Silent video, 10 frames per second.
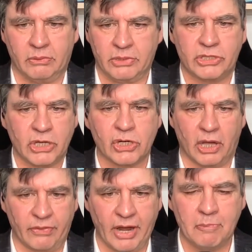decision
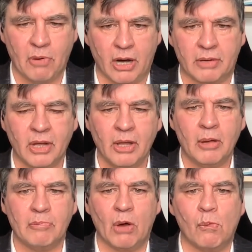on their part.
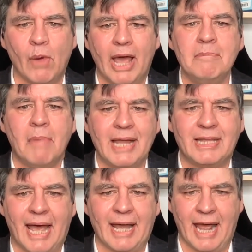But when
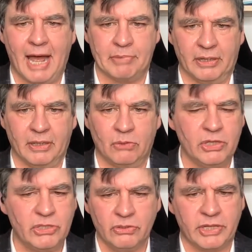might that happen?
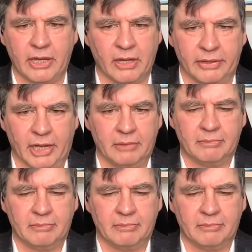What's your take on that?